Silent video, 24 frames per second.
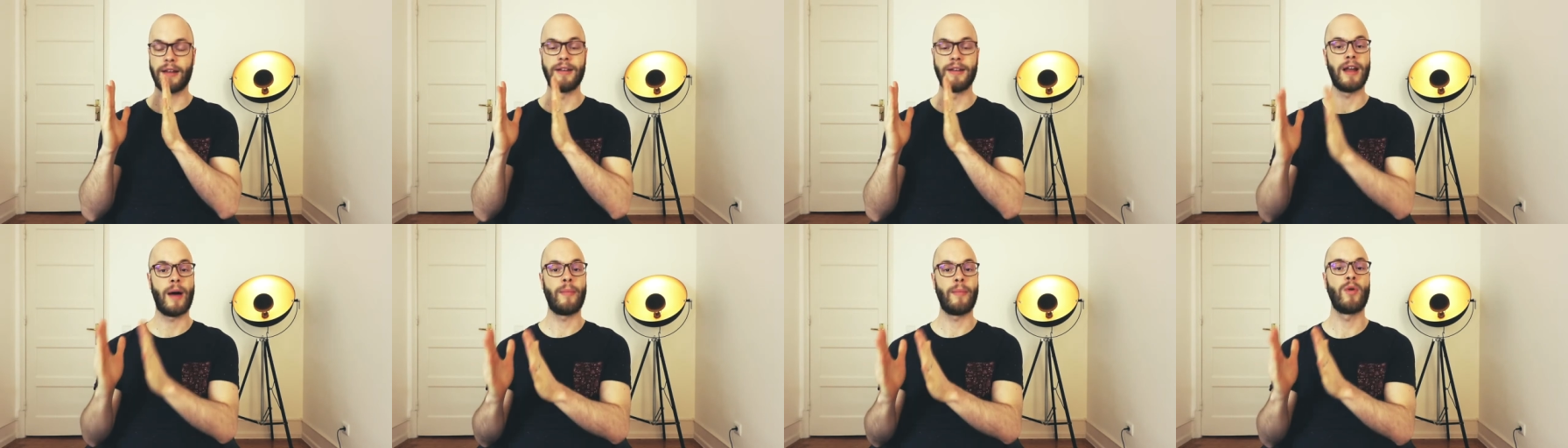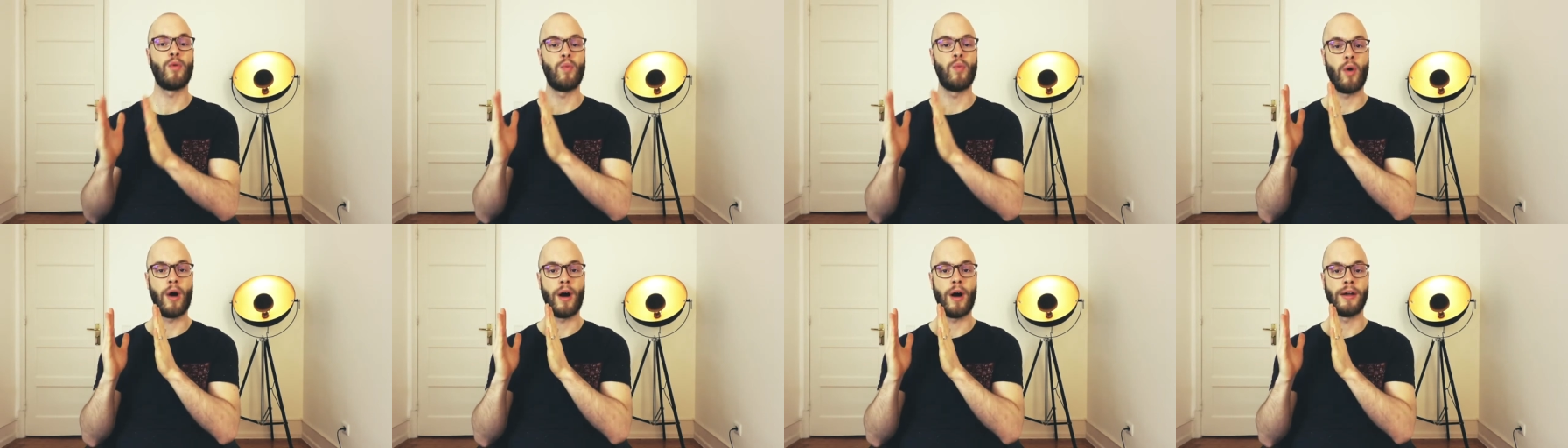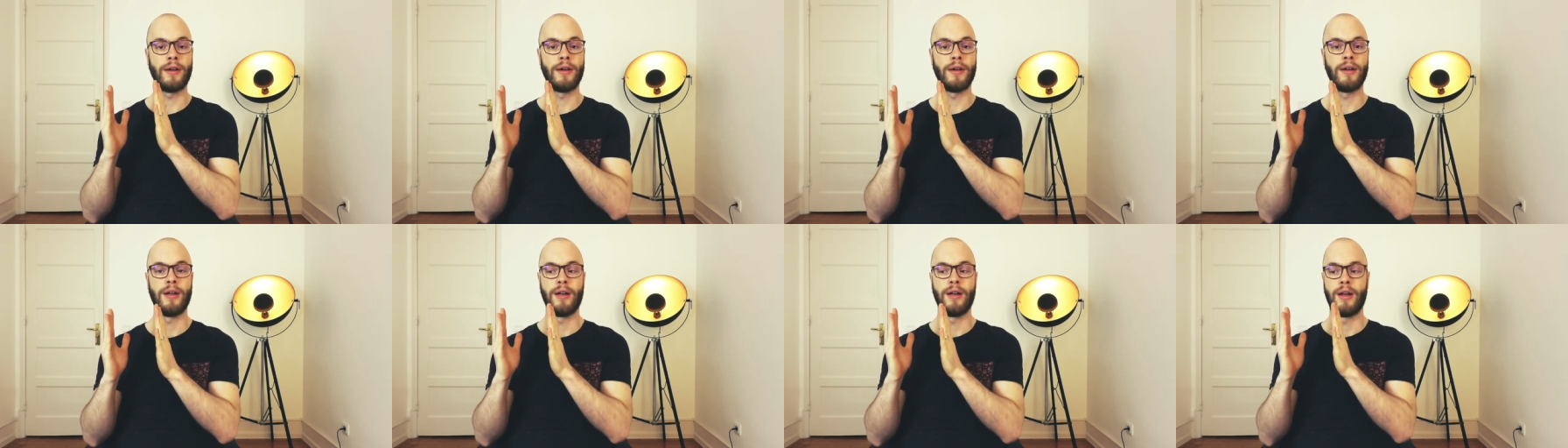number
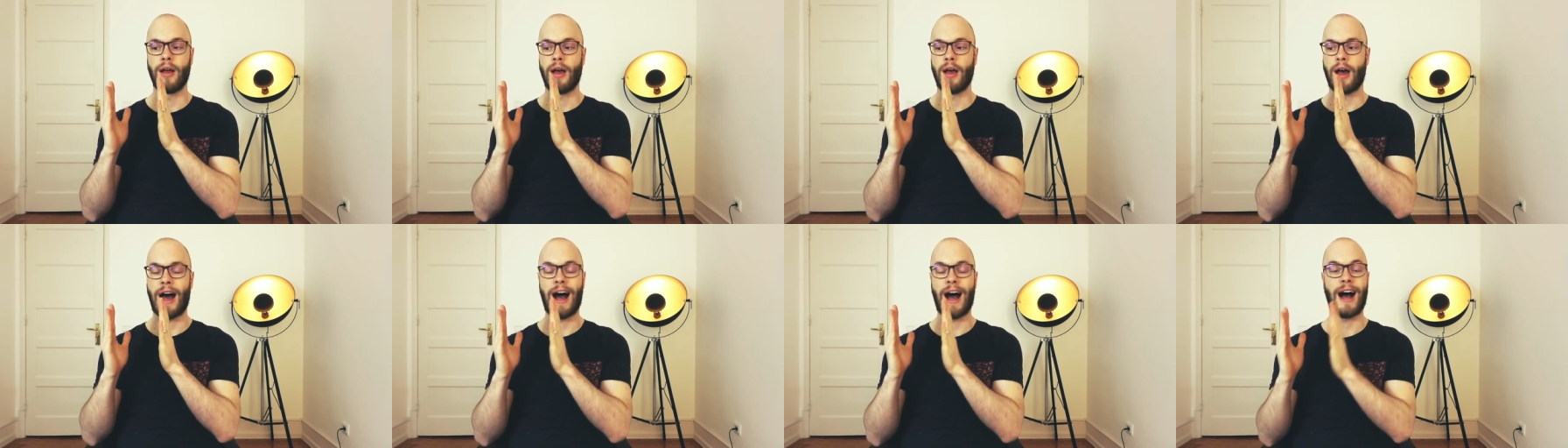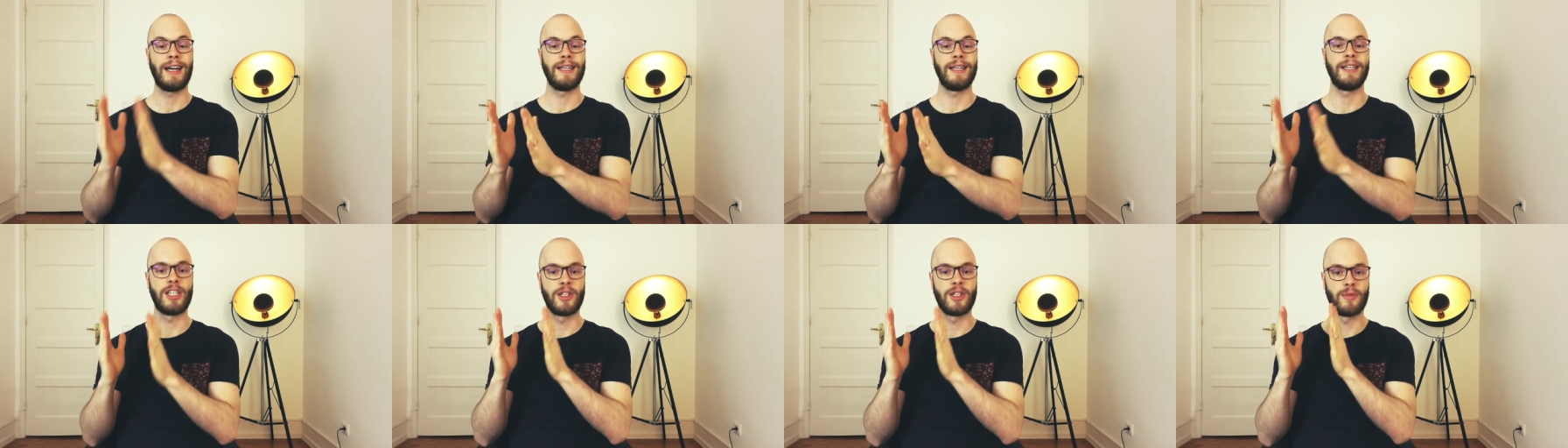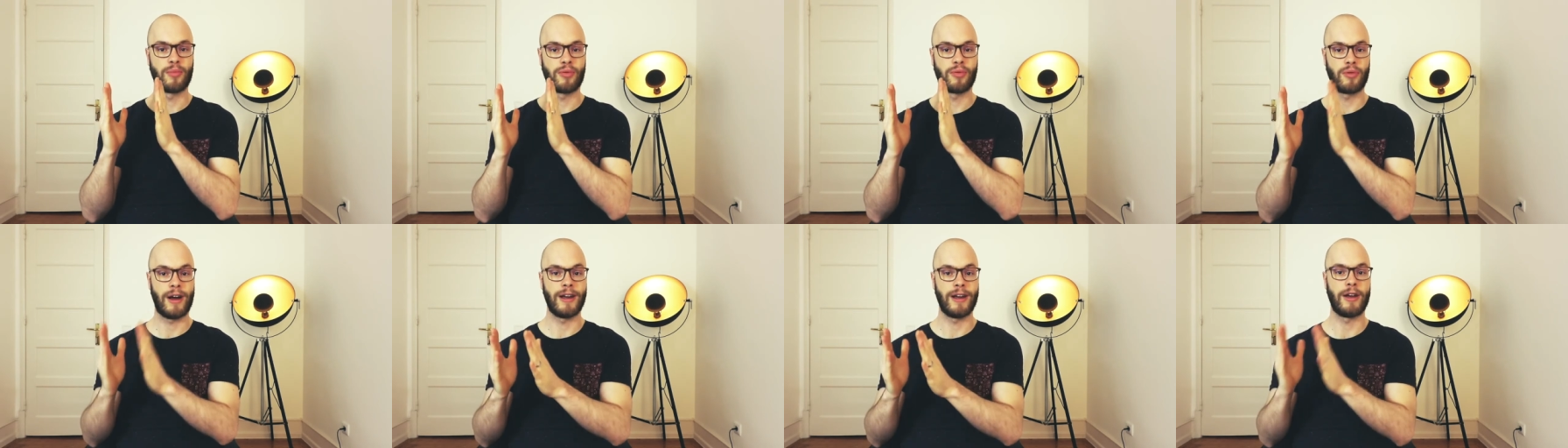one highest
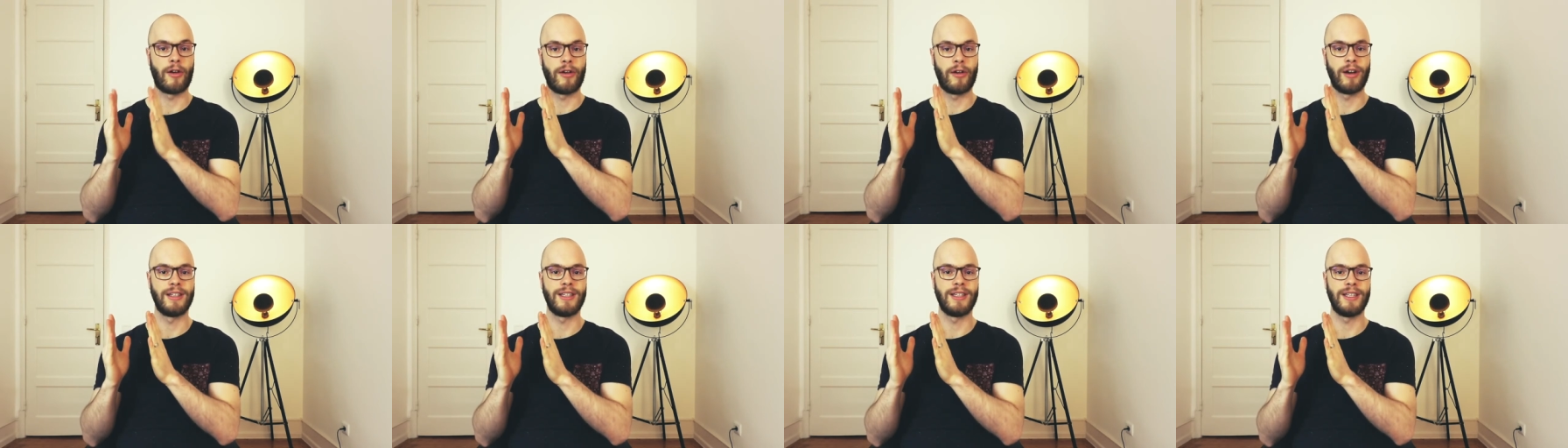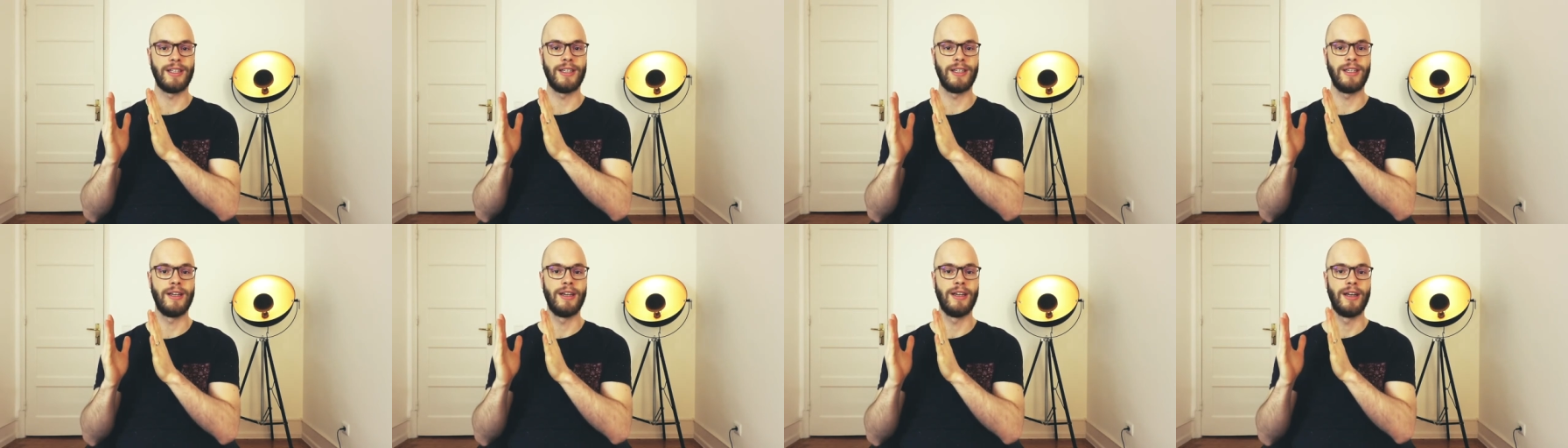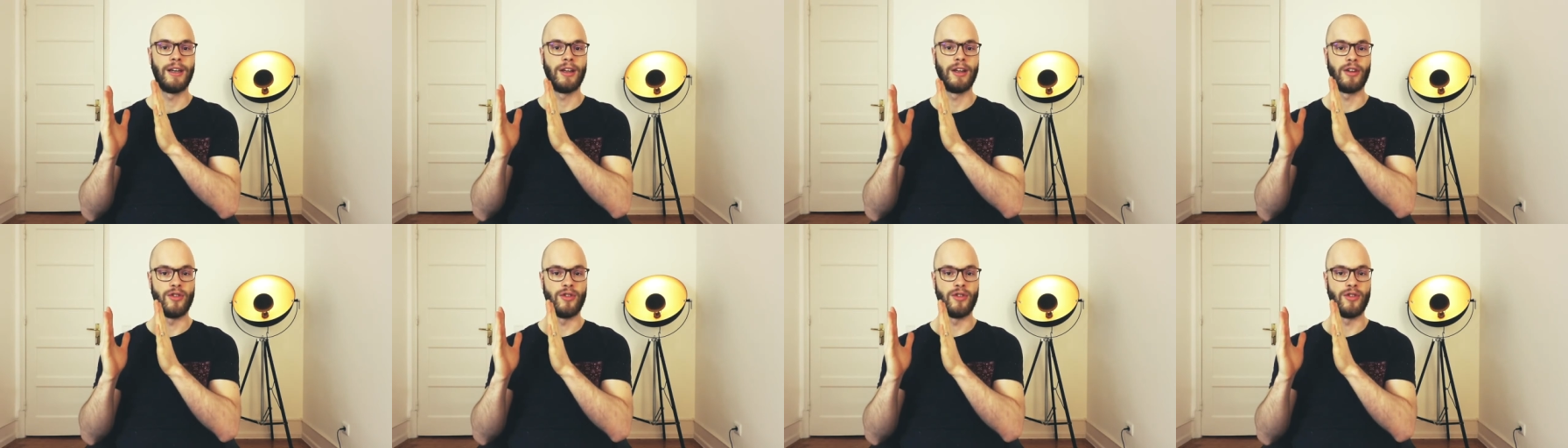priority